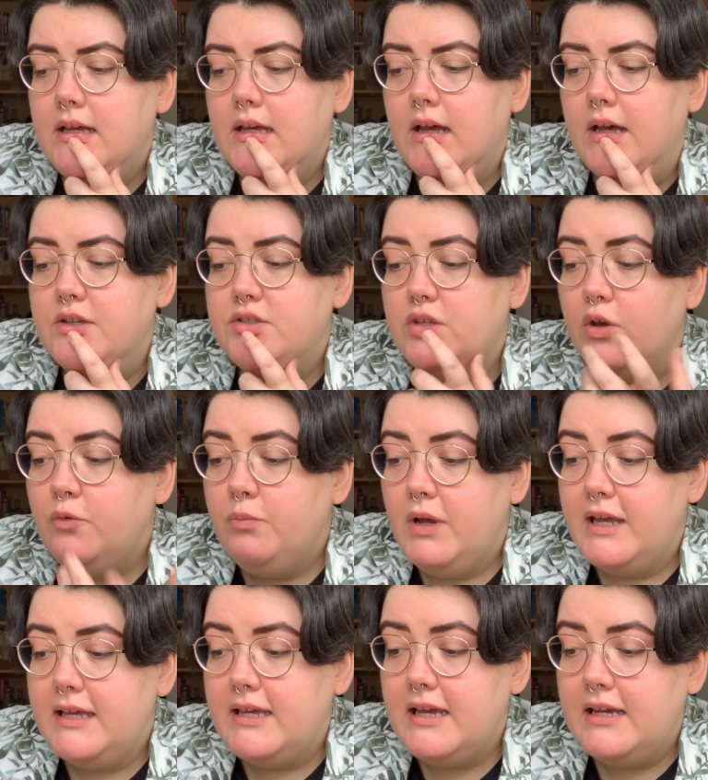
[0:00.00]
I sold
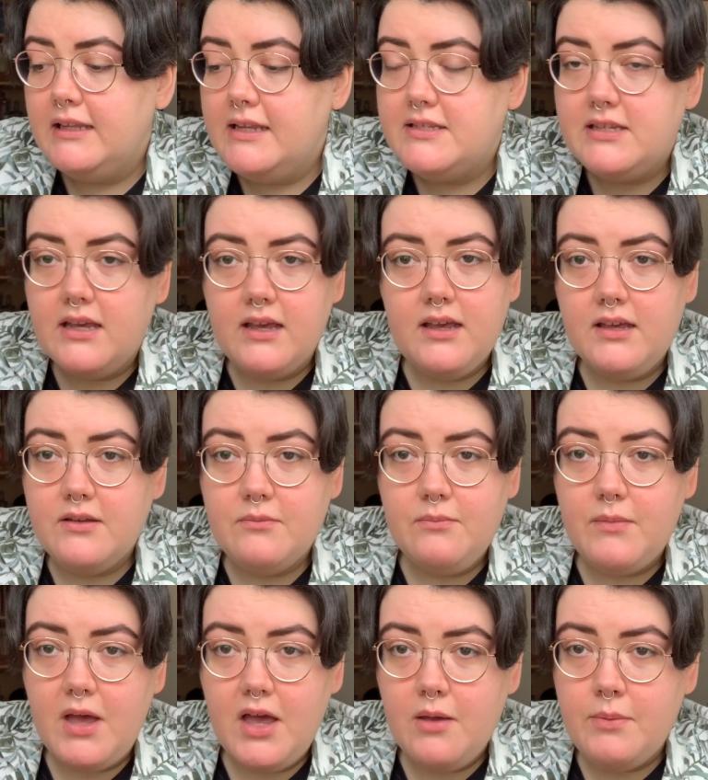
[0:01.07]
my glitter
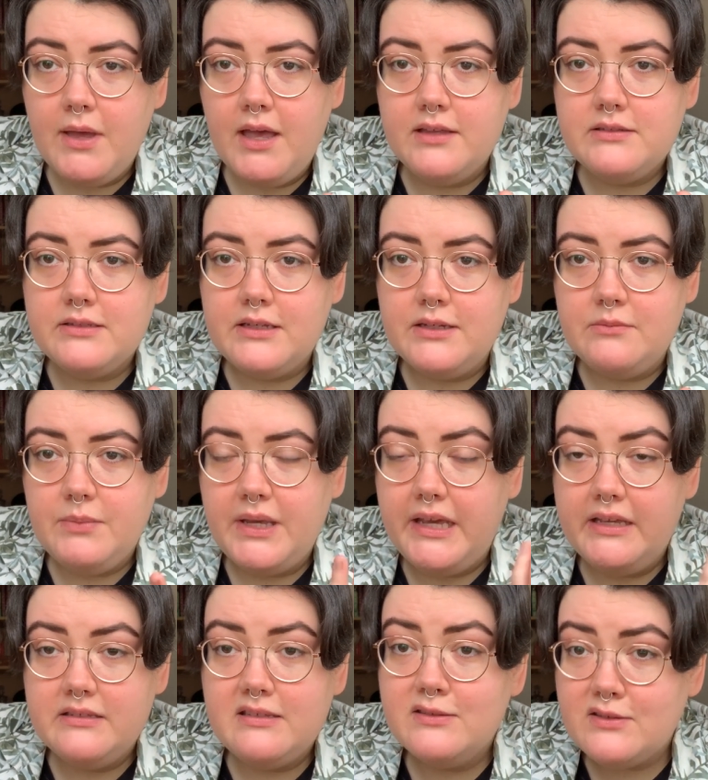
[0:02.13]
merperson
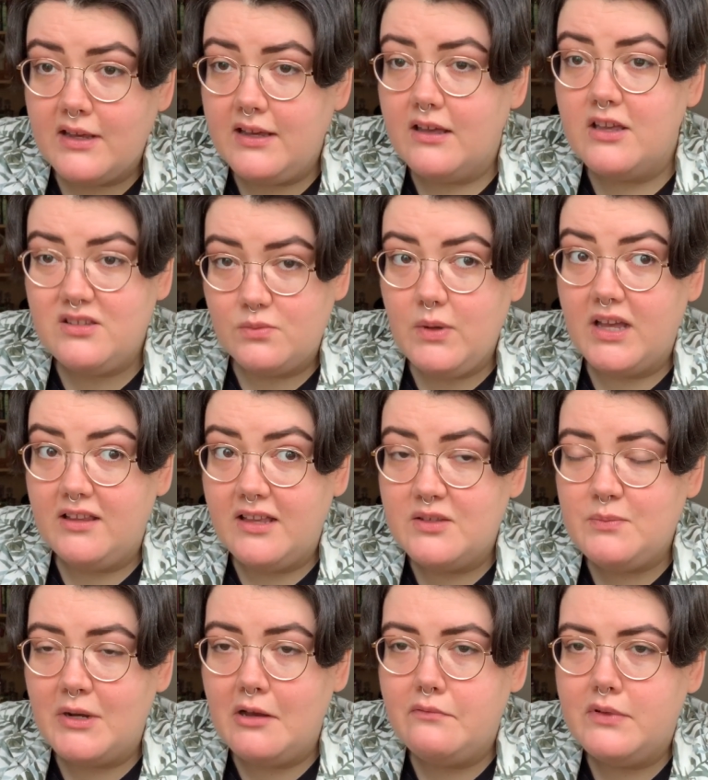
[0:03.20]
piece that's as well has
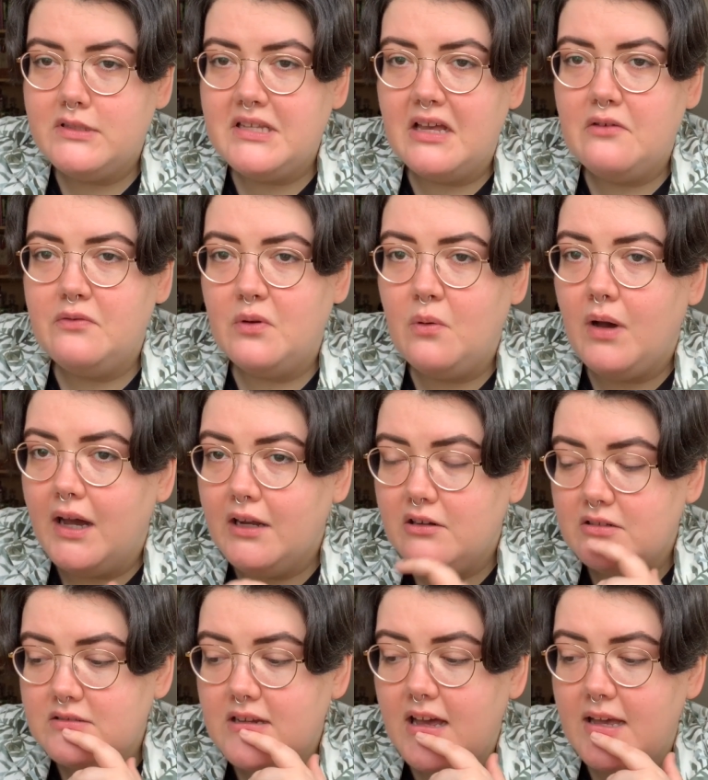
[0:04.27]
been up for sale for quite a
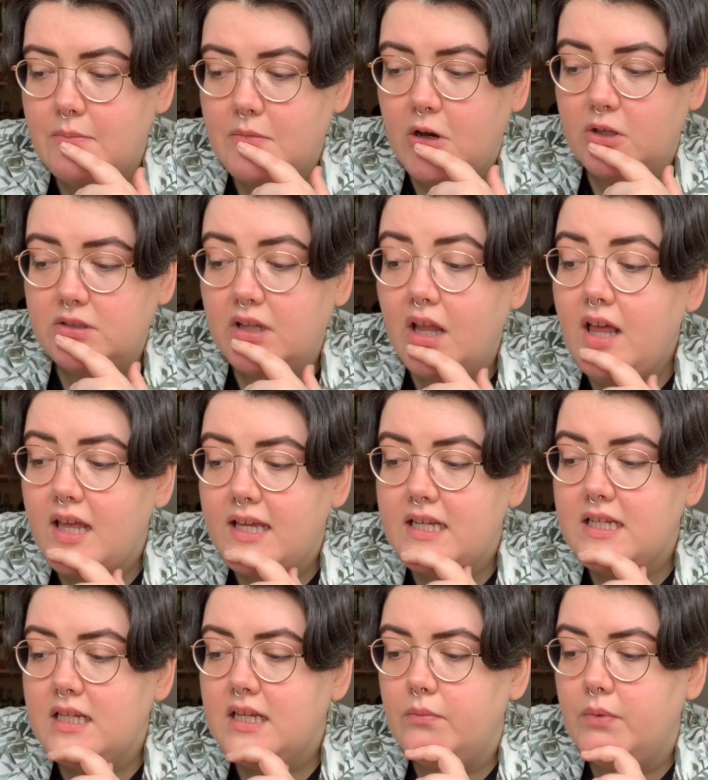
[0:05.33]
long time
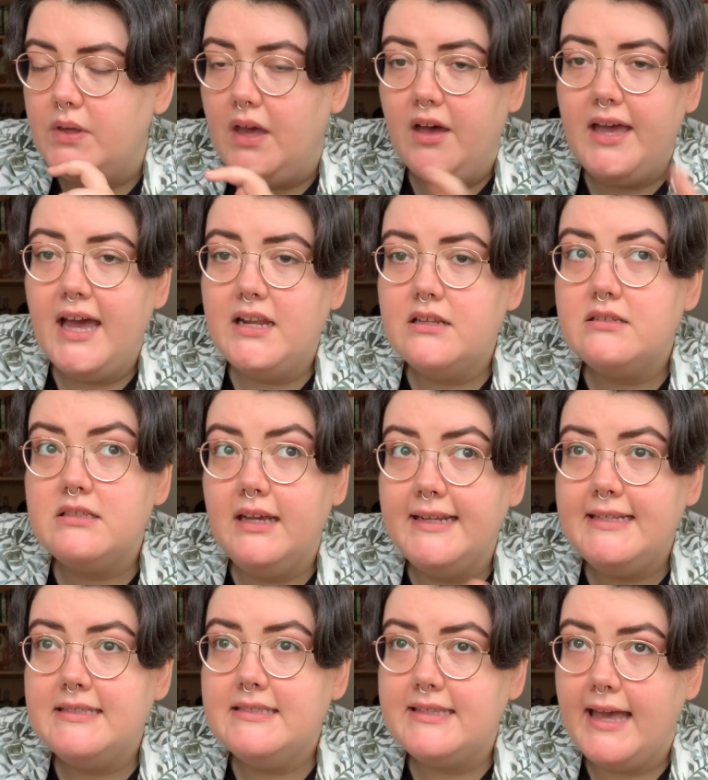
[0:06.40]
online. Yeah, I had a
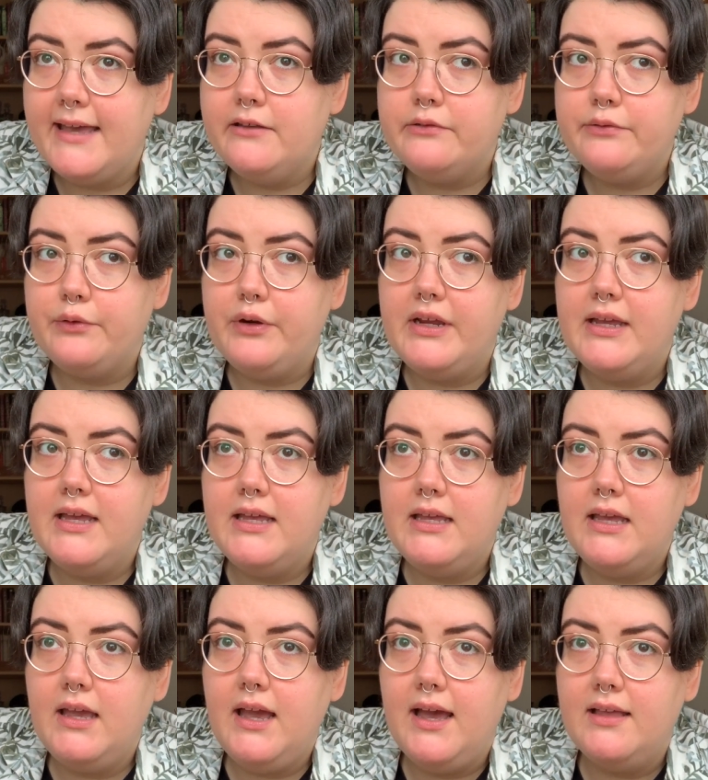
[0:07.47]
sliding scale for it
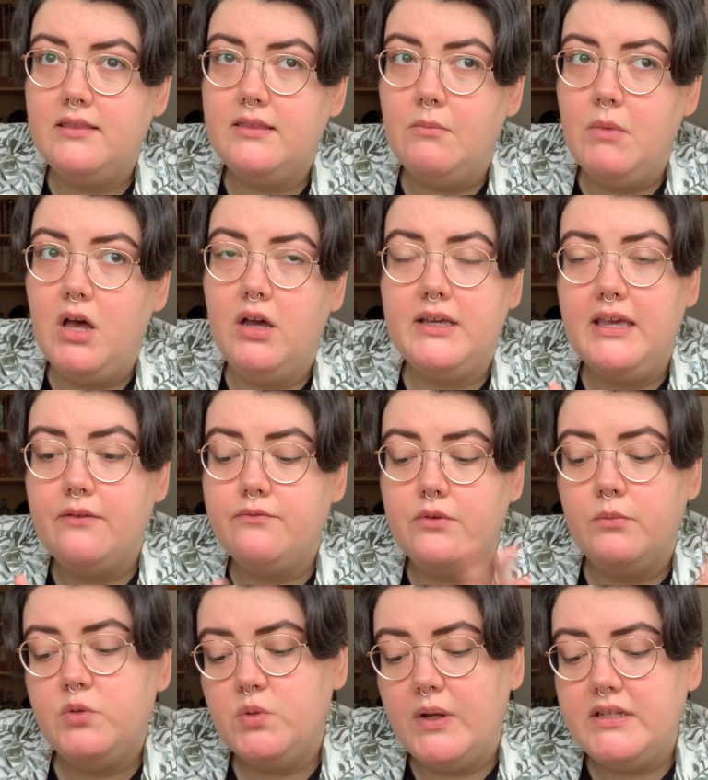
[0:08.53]
at the market
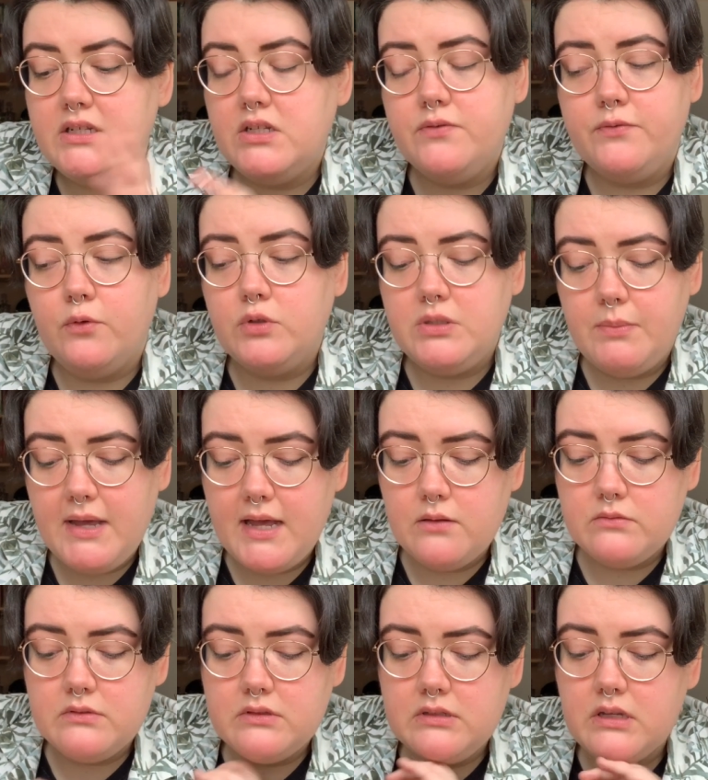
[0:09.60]
from £20 to
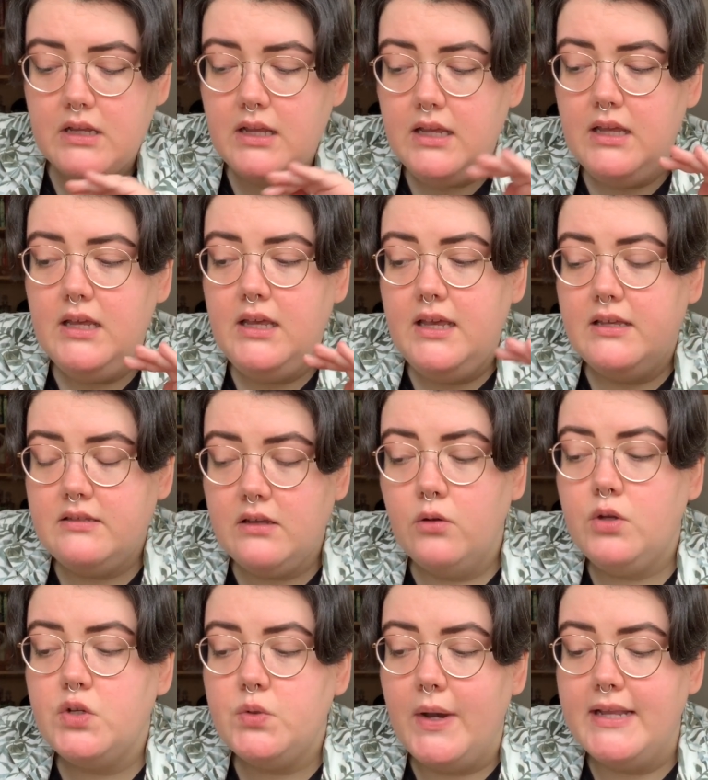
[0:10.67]
£40. It sold
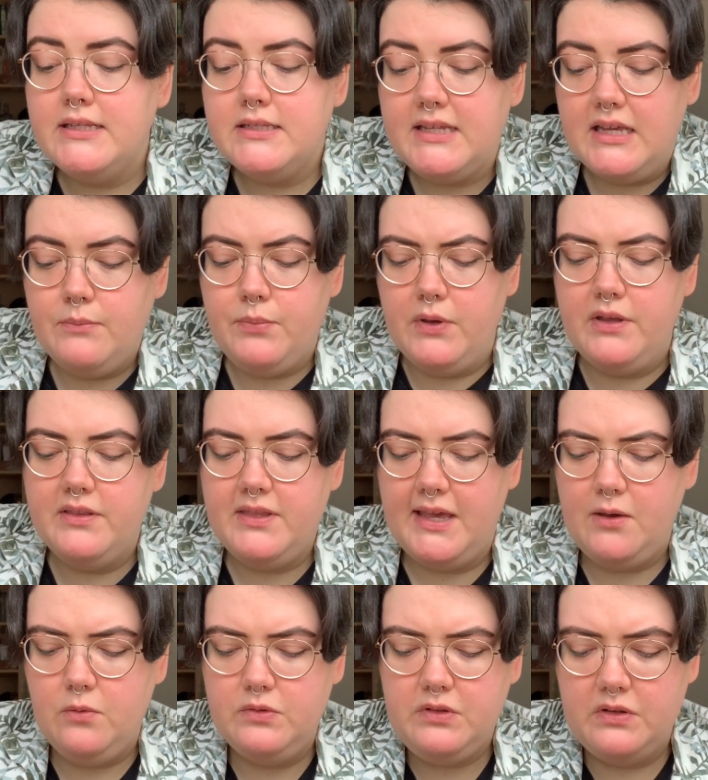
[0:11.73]
at 20, but they
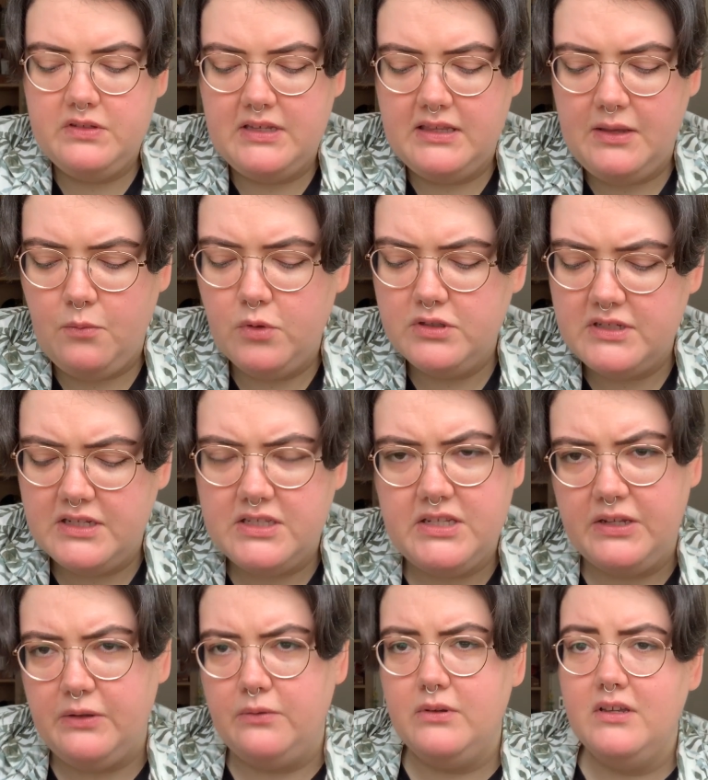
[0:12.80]
also said they wanted
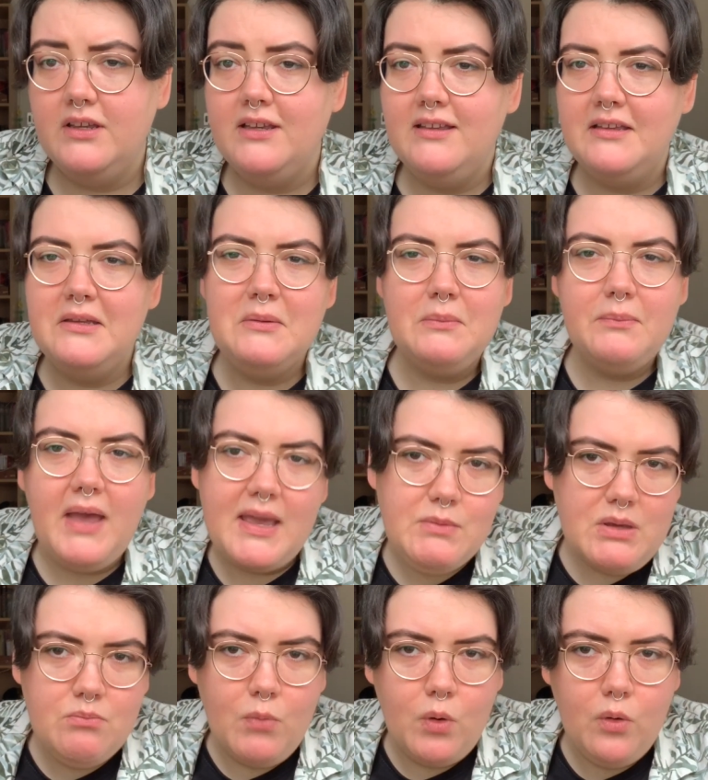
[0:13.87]
to pay me
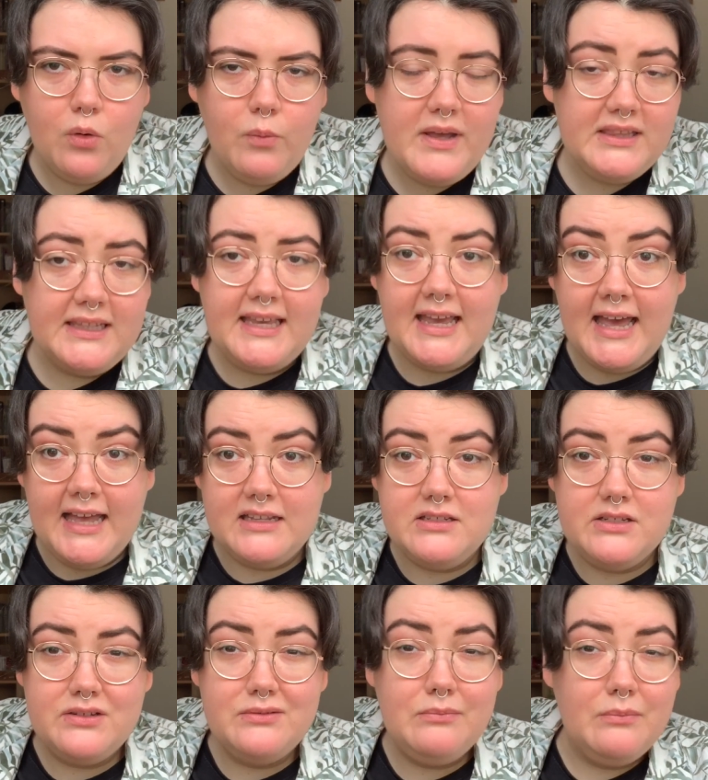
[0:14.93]
more when they had
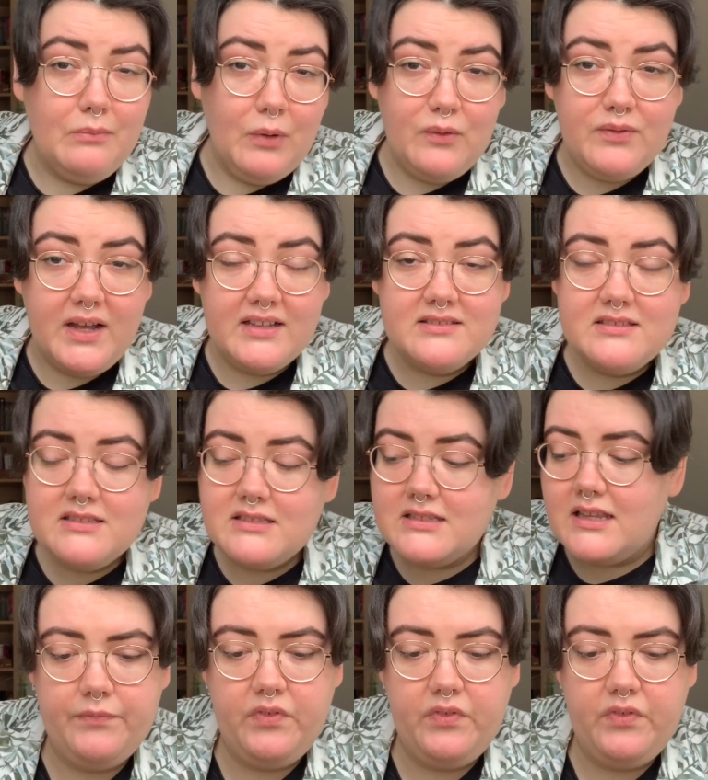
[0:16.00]
more funds.